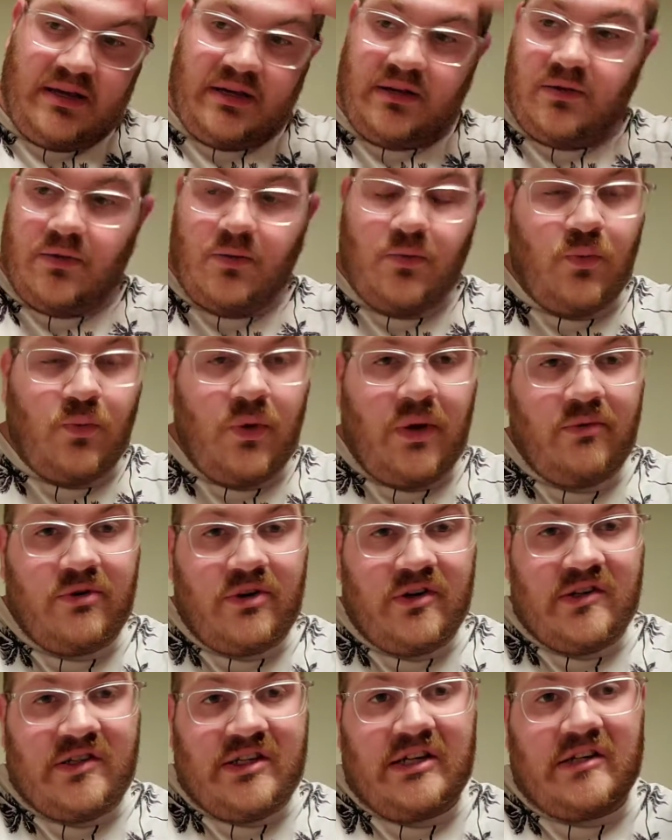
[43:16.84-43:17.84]
then
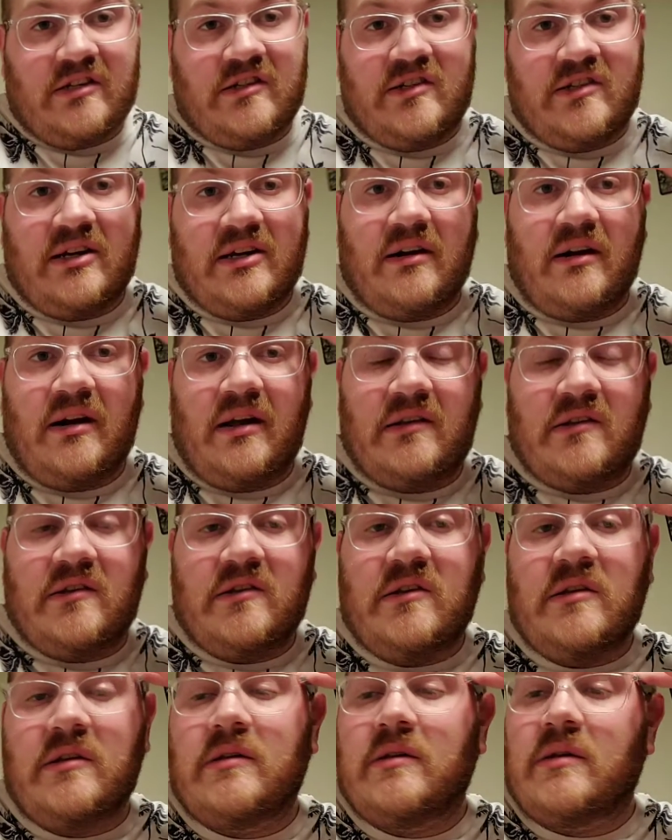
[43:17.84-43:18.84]
we would just stick to
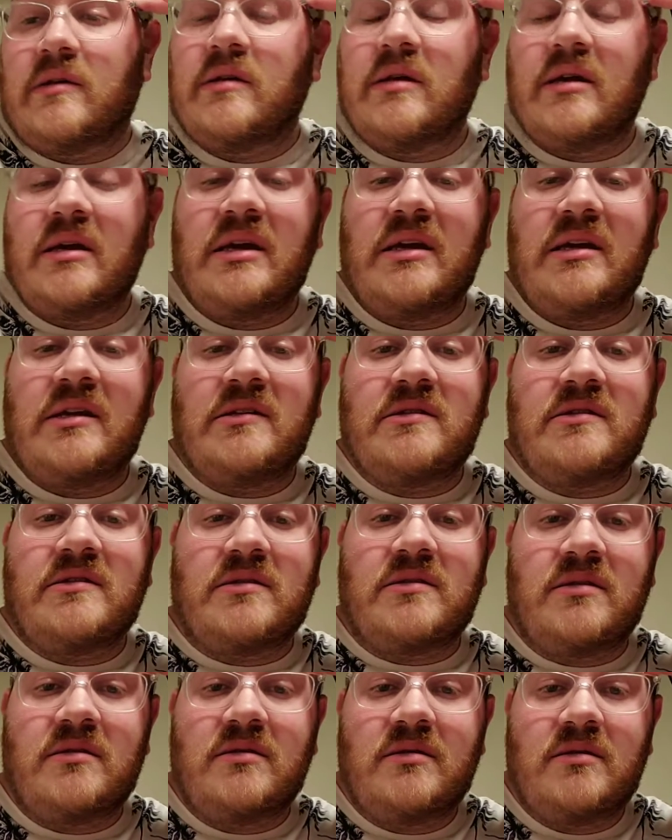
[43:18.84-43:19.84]
cigarettes.
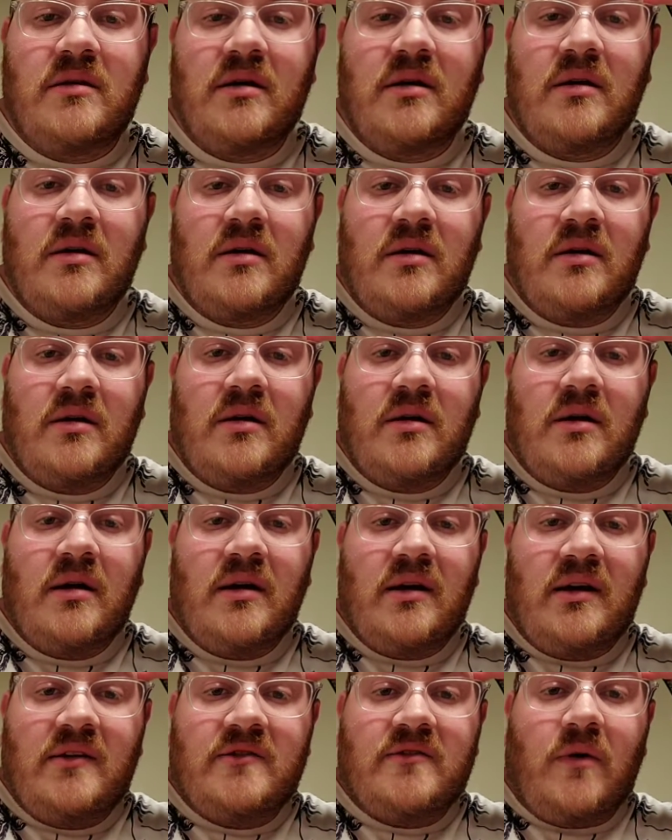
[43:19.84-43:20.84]
He's
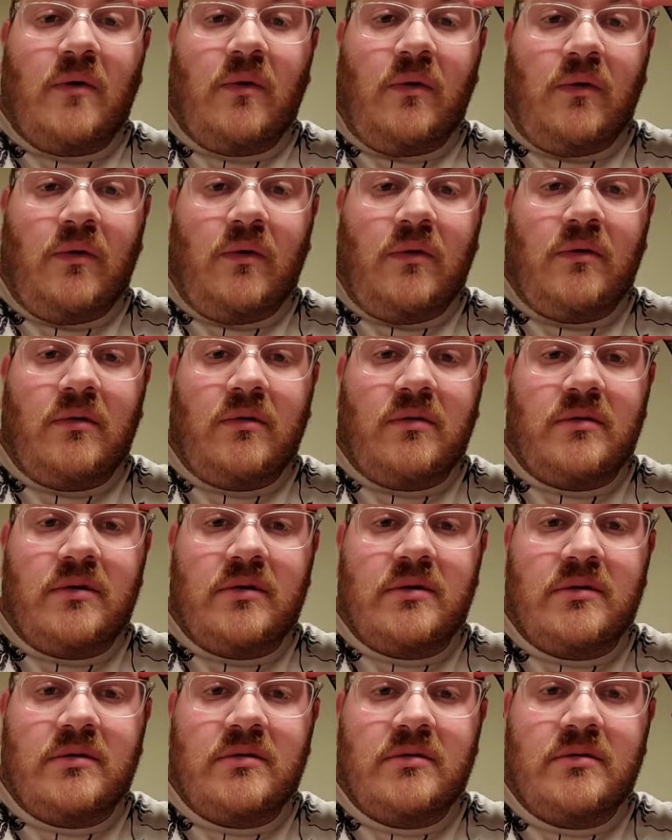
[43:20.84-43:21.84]

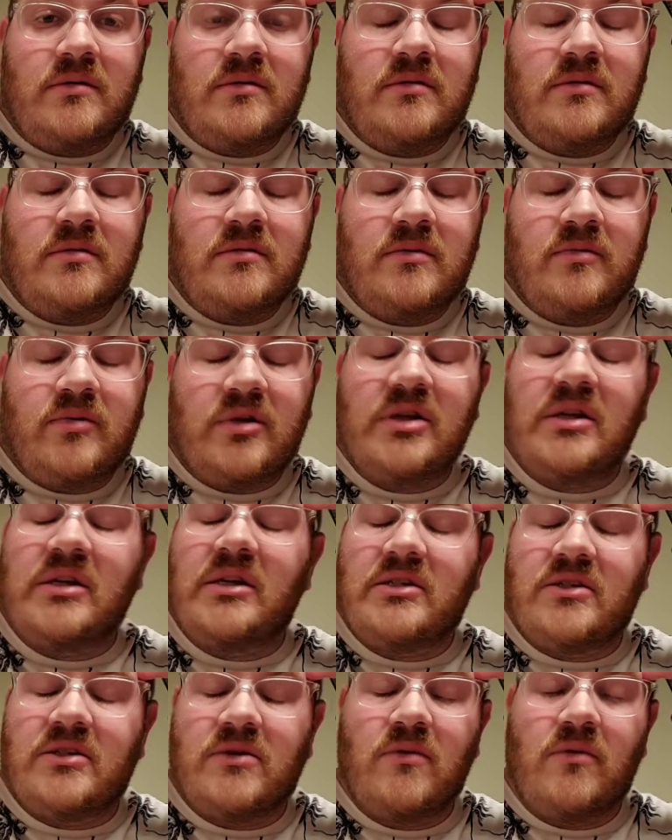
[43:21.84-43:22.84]
old,
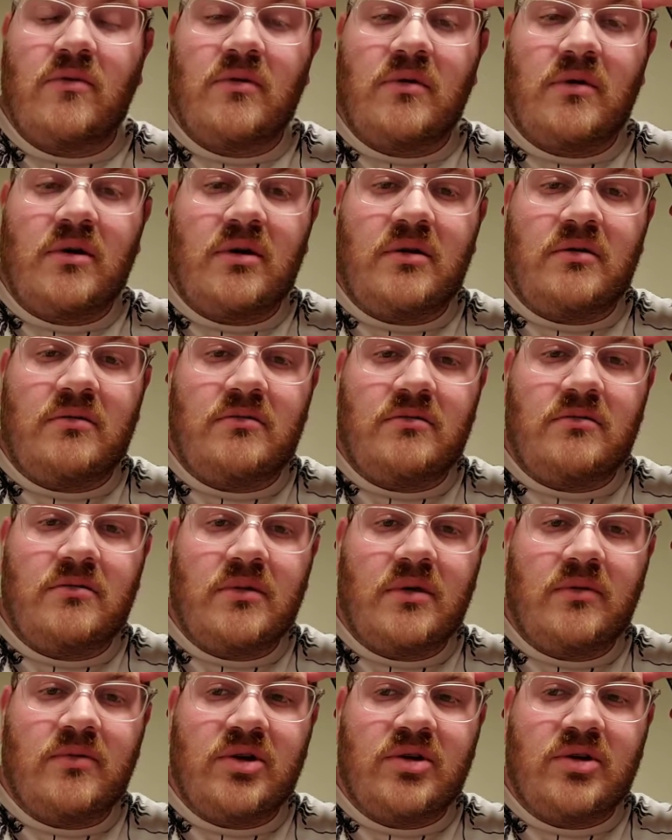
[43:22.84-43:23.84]
but he's doing good.